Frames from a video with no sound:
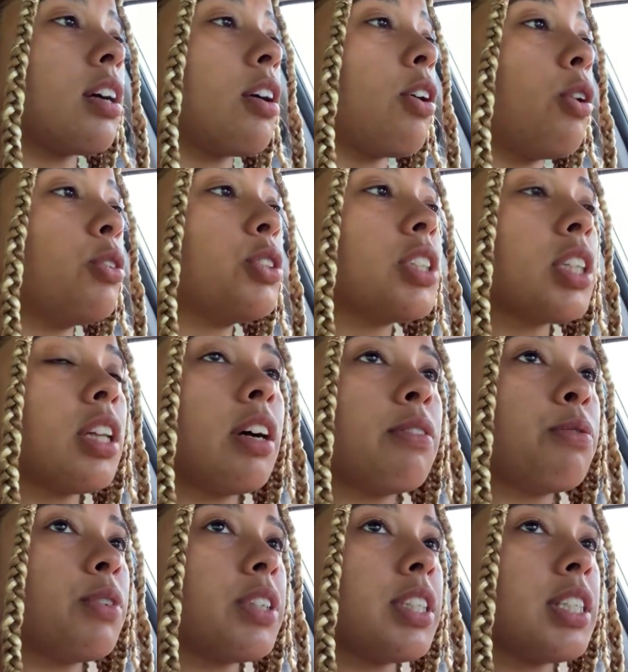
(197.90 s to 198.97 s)
hold your
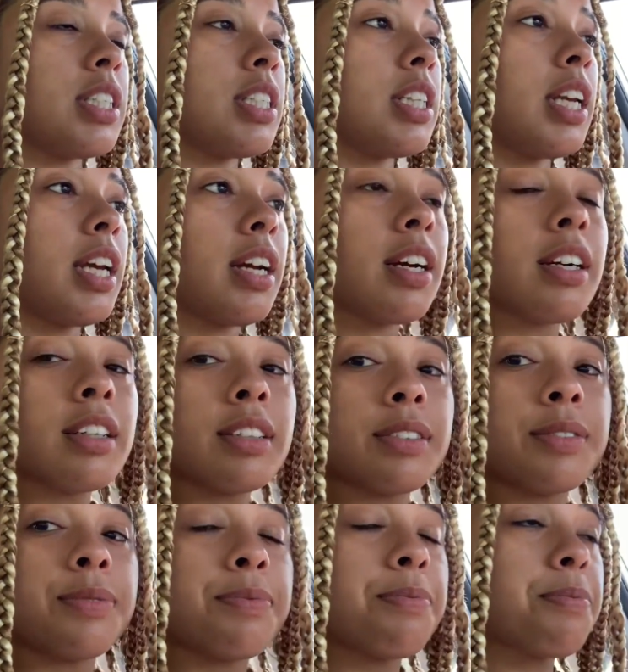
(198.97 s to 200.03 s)
loved ones near
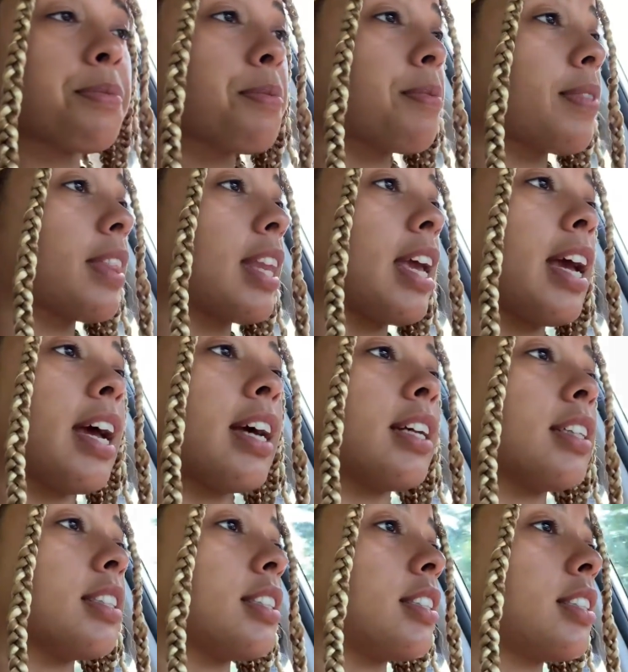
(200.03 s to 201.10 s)

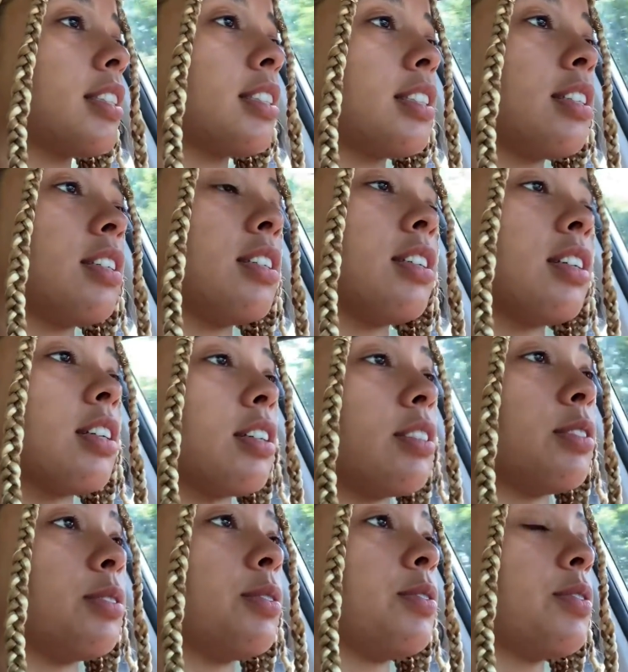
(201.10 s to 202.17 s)
and, you
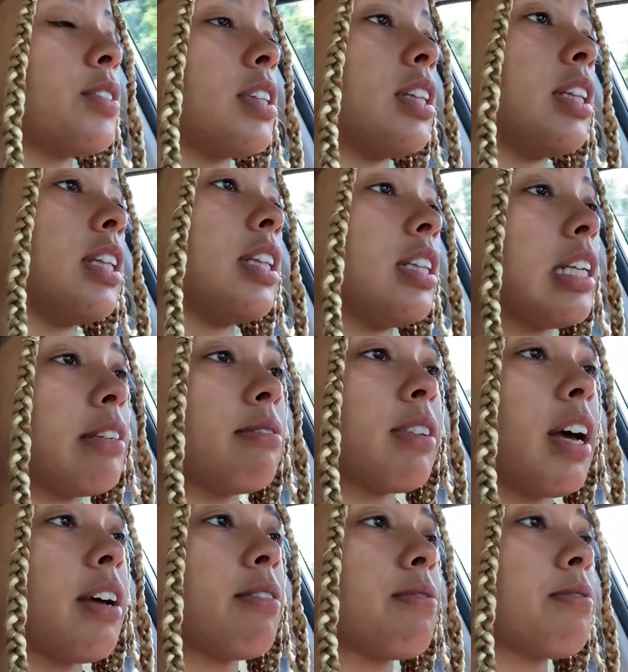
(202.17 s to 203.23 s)
know, live
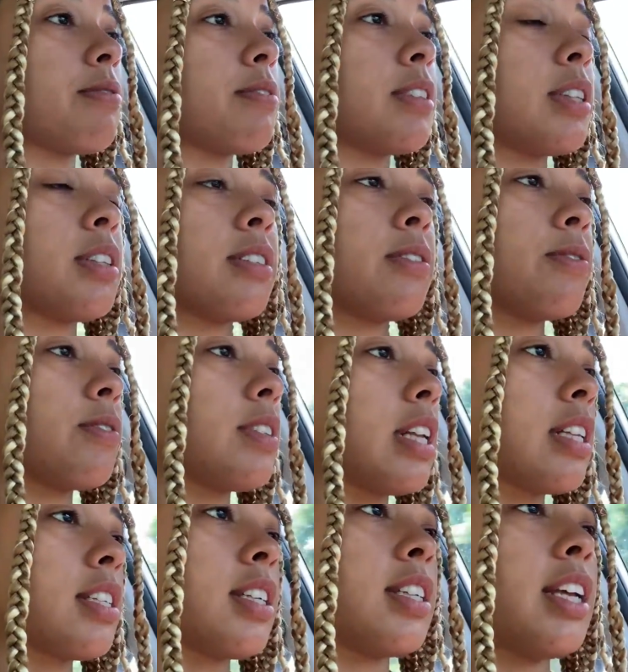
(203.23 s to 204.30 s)
life
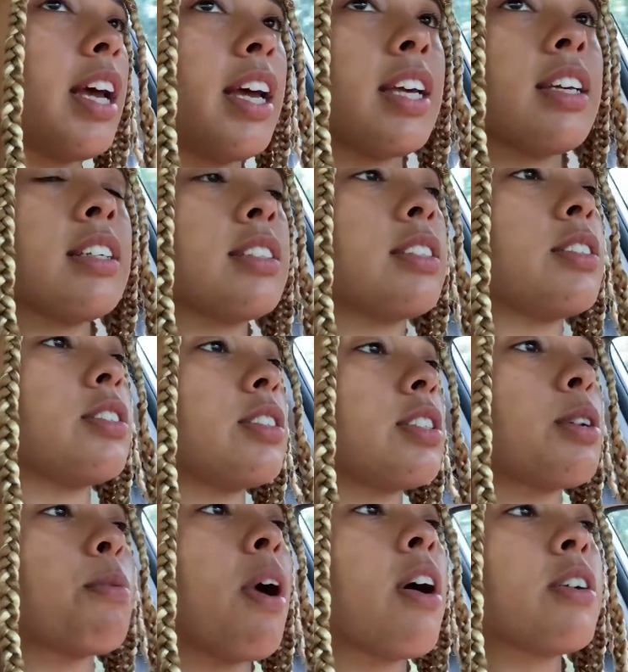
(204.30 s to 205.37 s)
today.
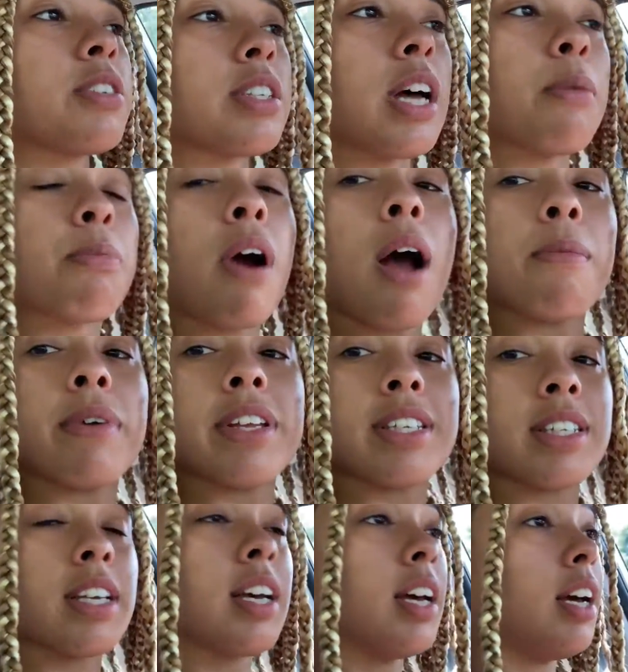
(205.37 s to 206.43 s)
Tomorrow is not
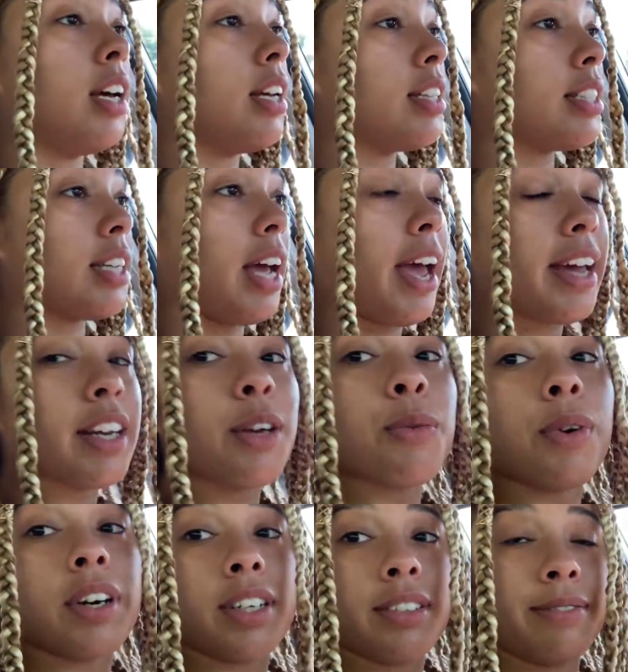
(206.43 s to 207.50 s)
promised to
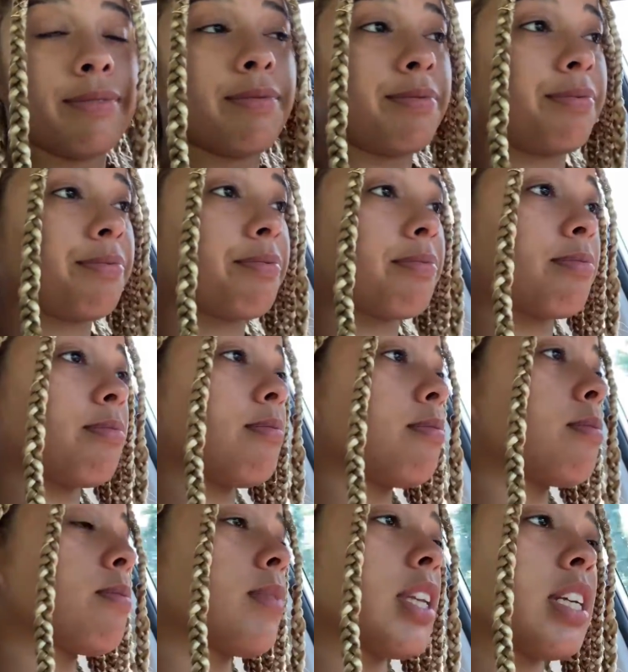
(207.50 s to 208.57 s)
anyone.
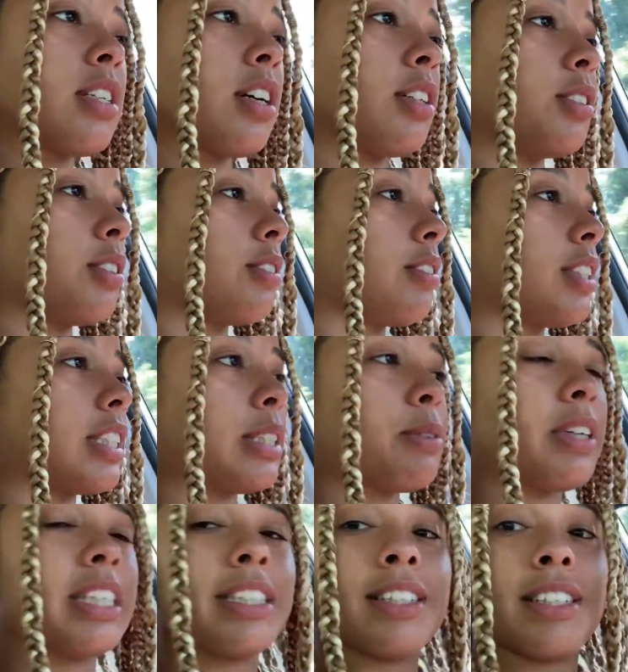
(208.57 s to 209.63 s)
So just
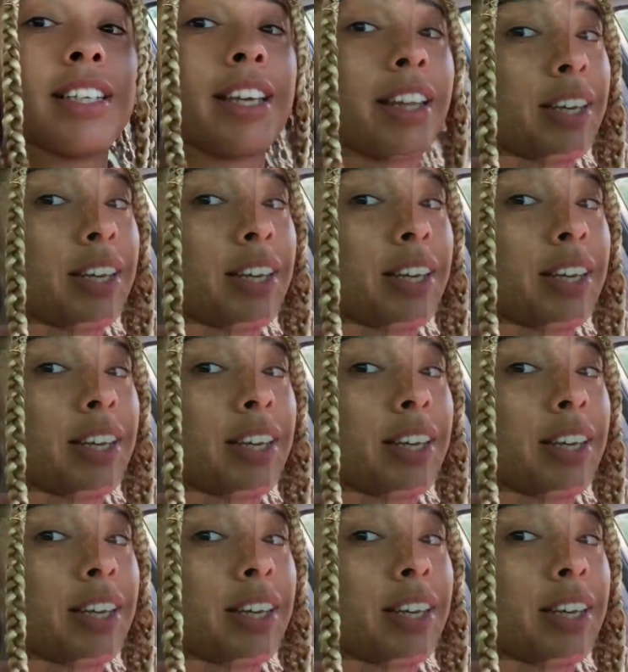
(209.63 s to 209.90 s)
wanted to say